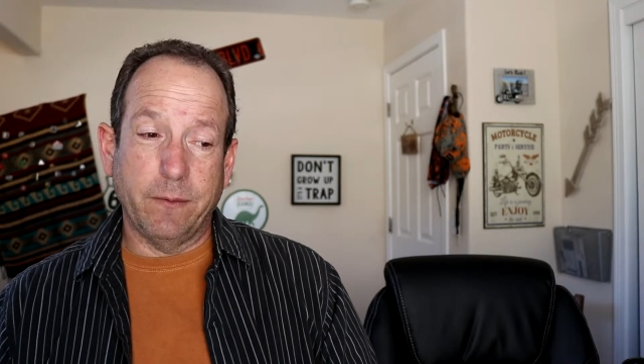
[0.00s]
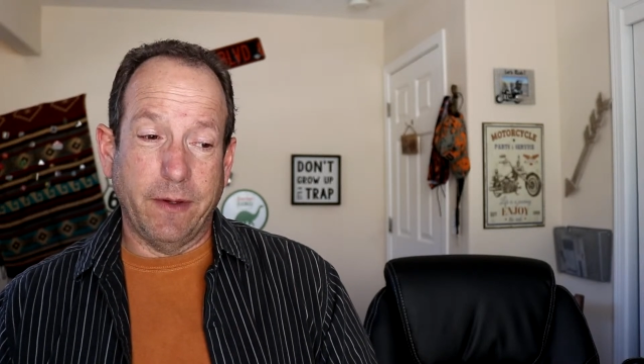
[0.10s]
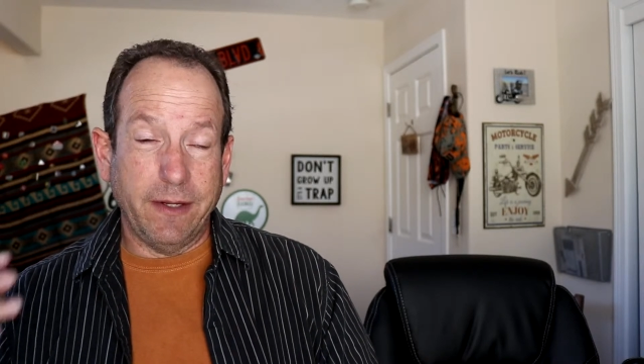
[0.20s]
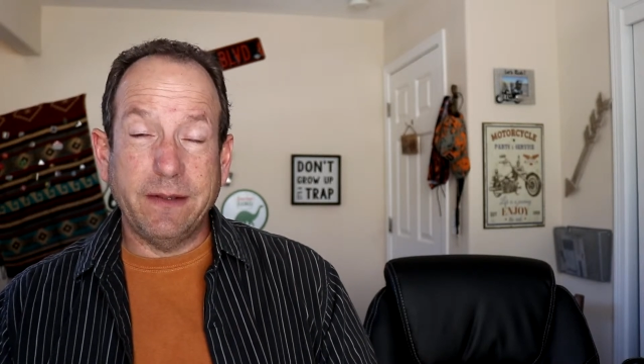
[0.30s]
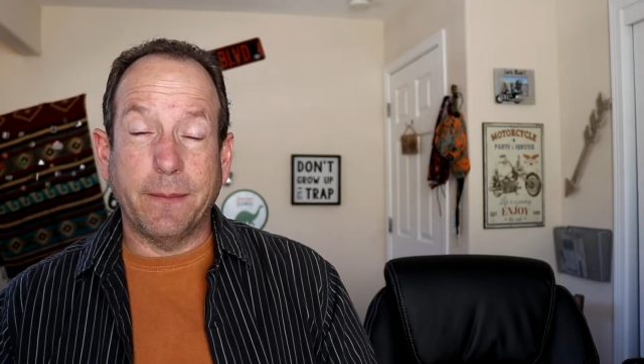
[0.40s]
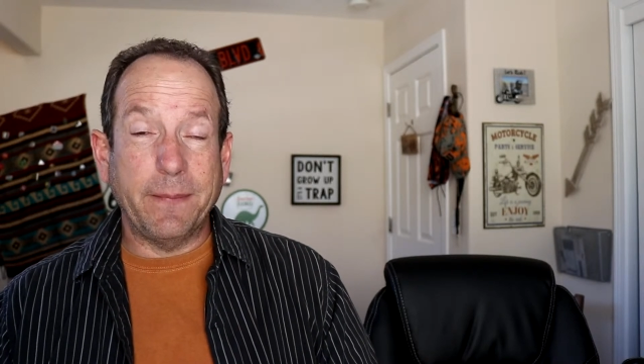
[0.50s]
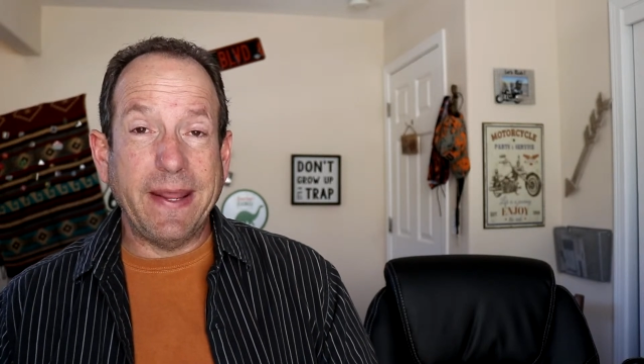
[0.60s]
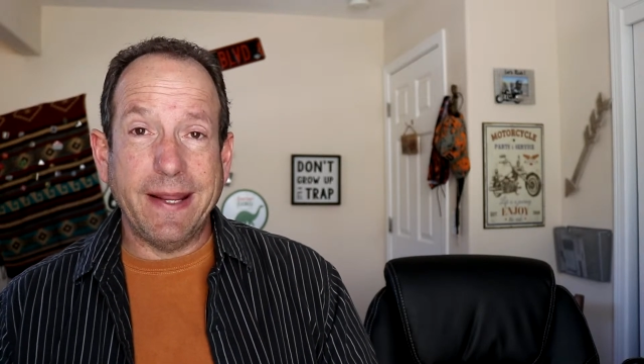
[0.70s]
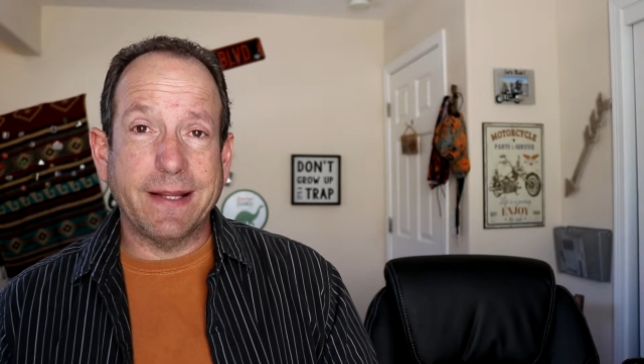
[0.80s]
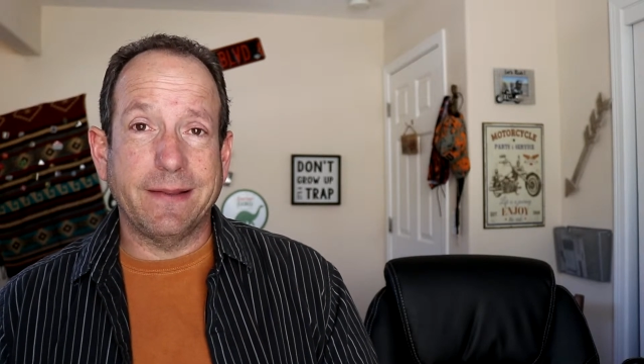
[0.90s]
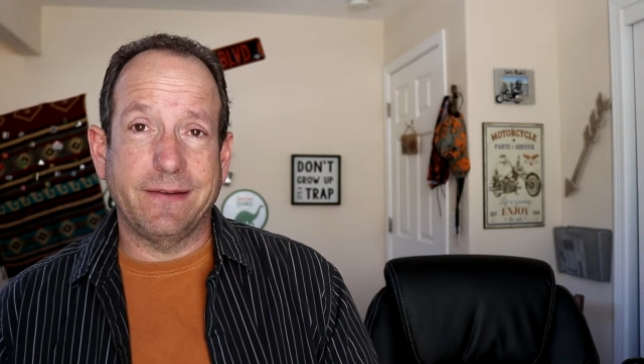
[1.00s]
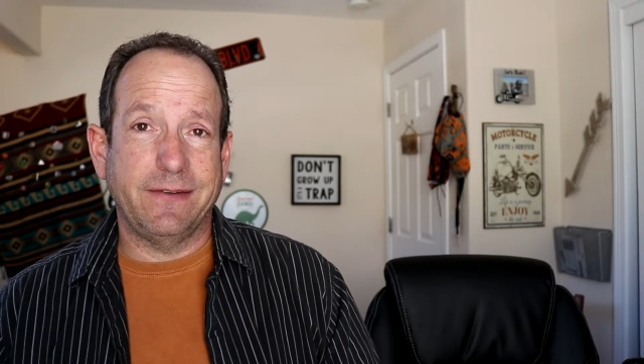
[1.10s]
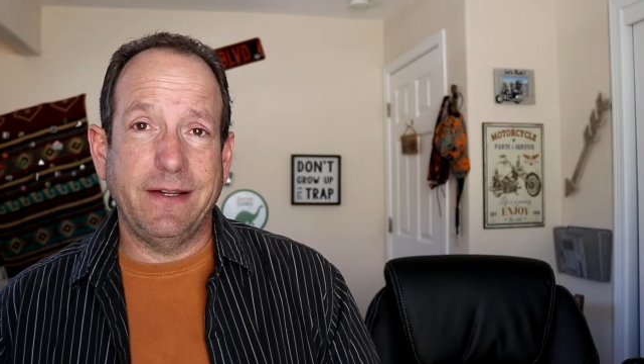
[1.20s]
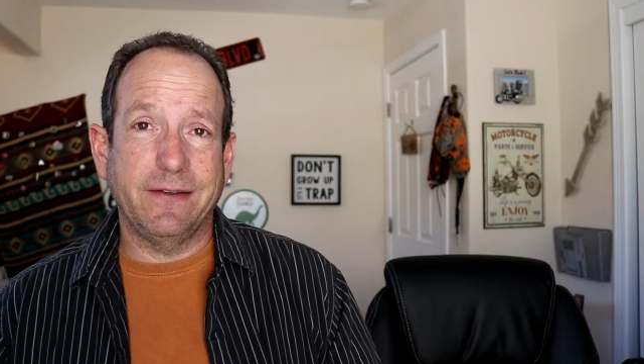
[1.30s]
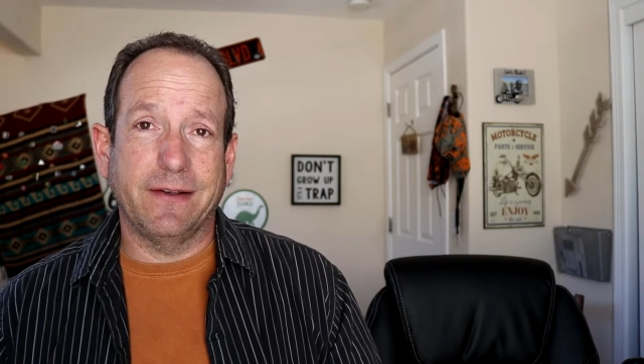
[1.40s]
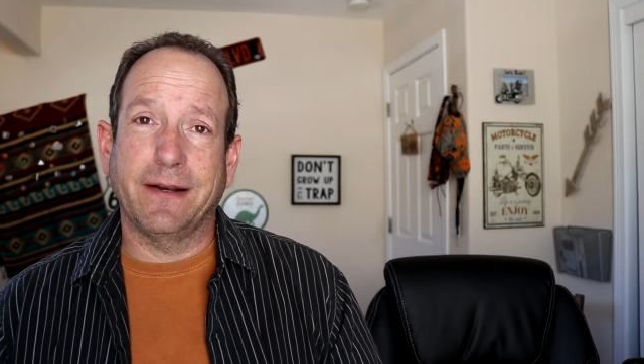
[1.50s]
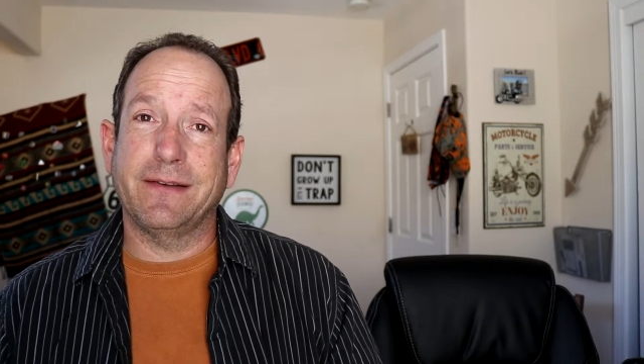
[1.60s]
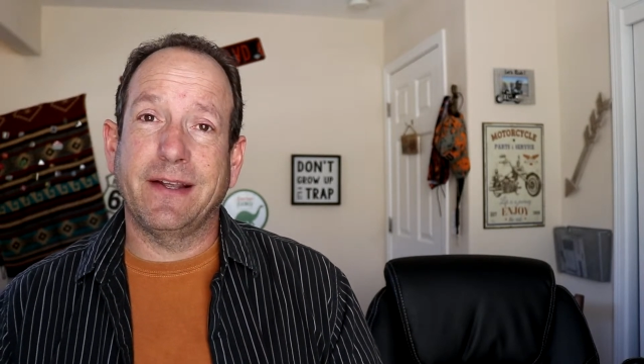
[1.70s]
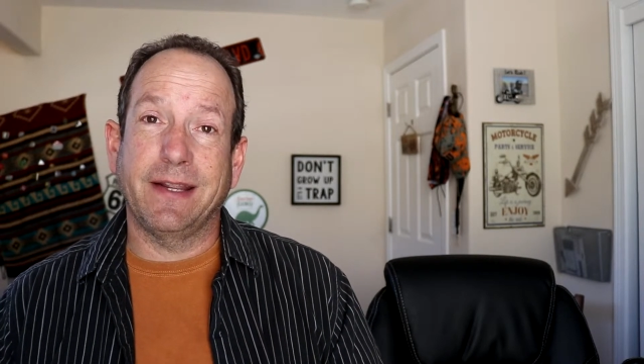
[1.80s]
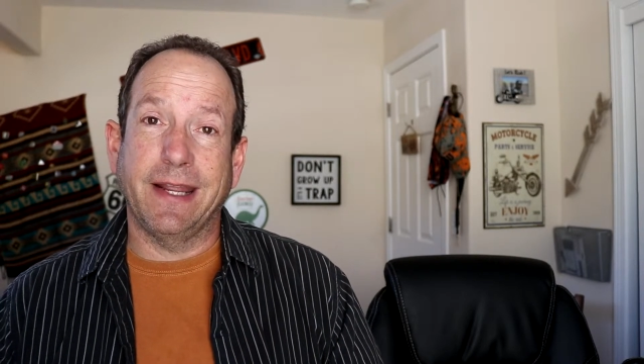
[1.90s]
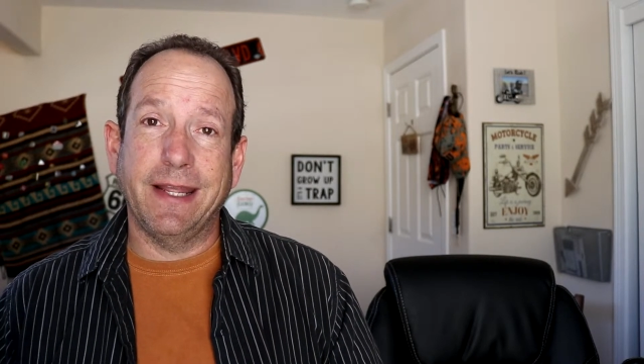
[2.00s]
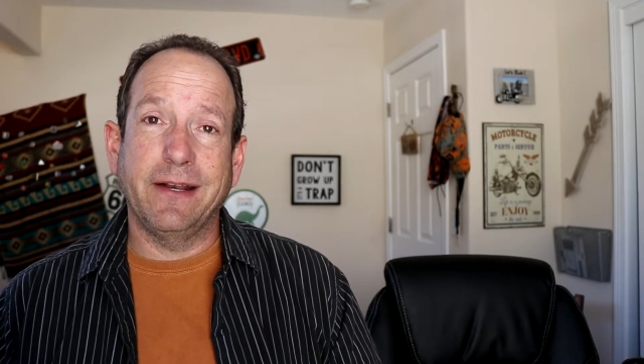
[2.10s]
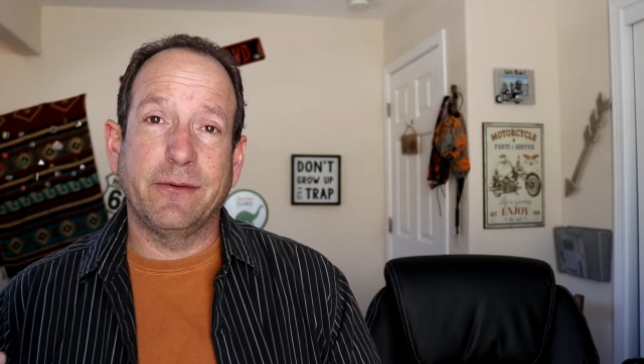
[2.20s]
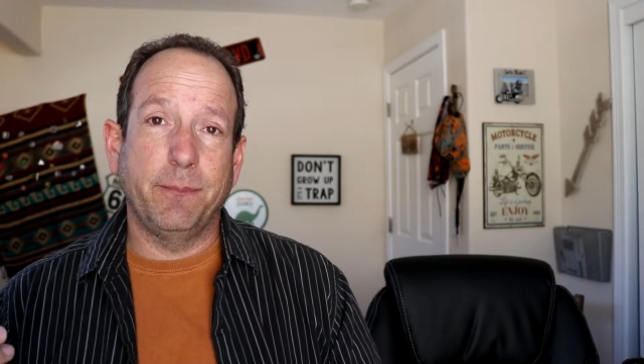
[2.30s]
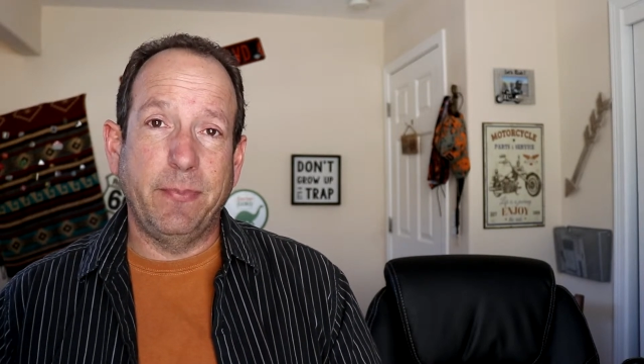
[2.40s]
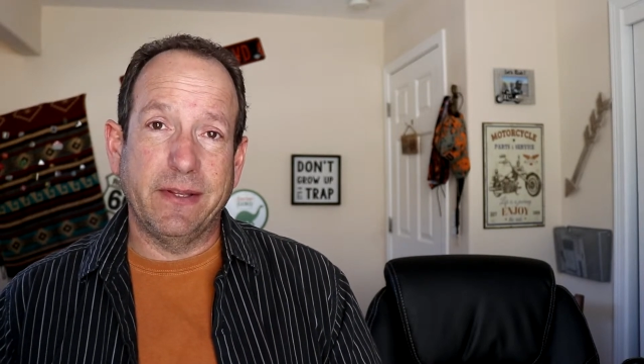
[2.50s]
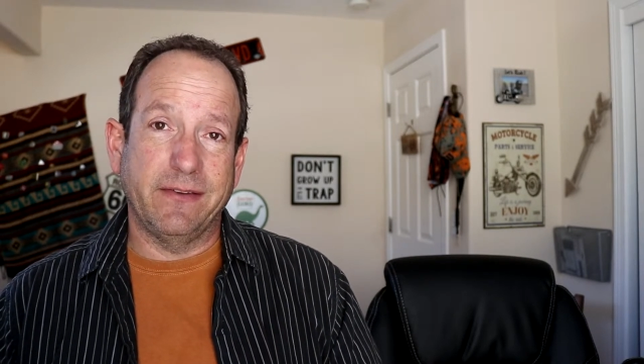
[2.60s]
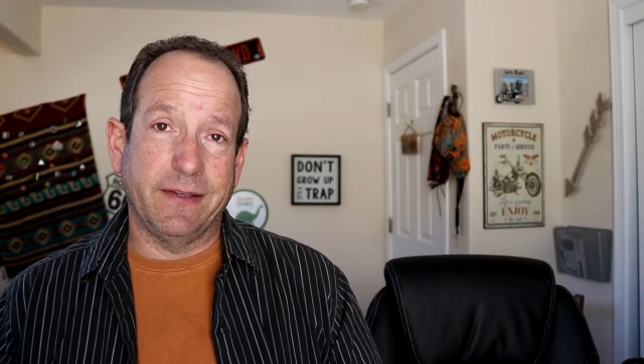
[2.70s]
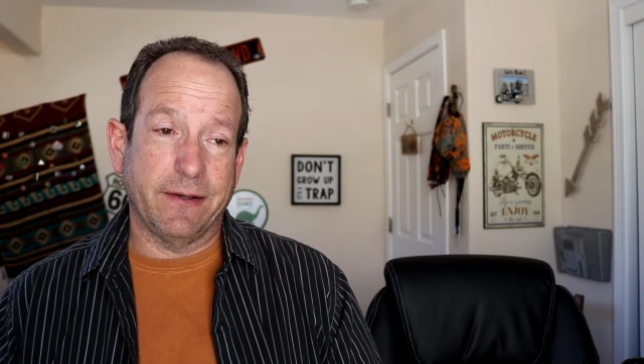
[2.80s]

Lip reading: in the peak of the season, I tell you, it is busy.